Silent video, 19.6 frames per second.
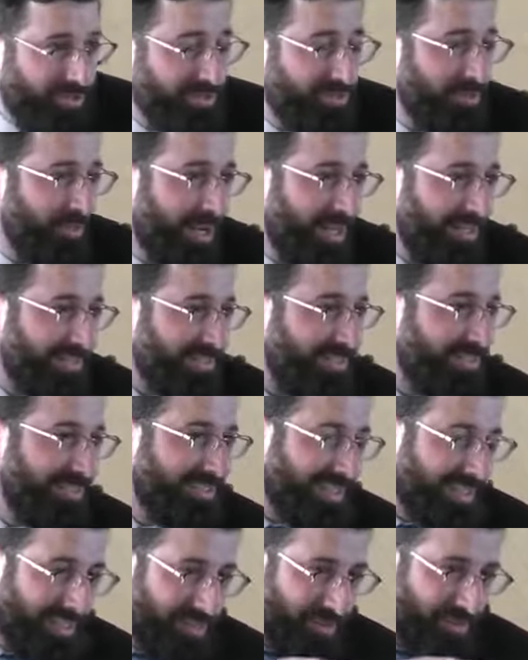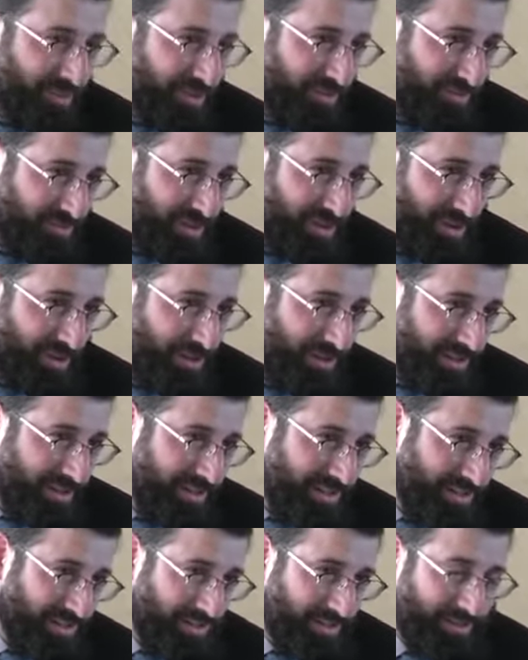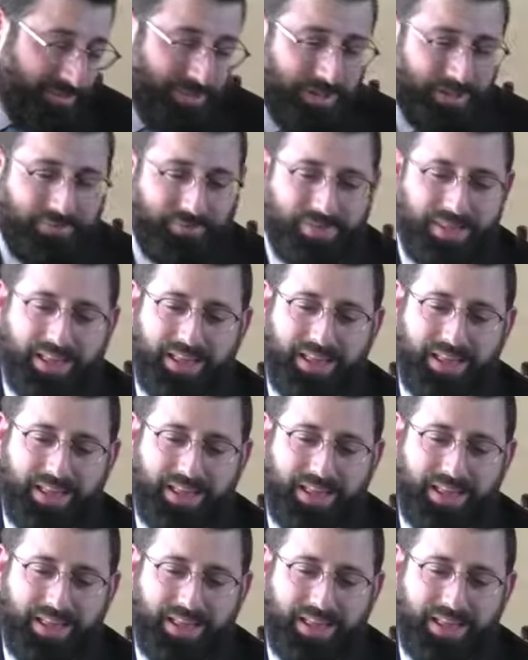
so why does he stick in the word footnote, you know, in the middle?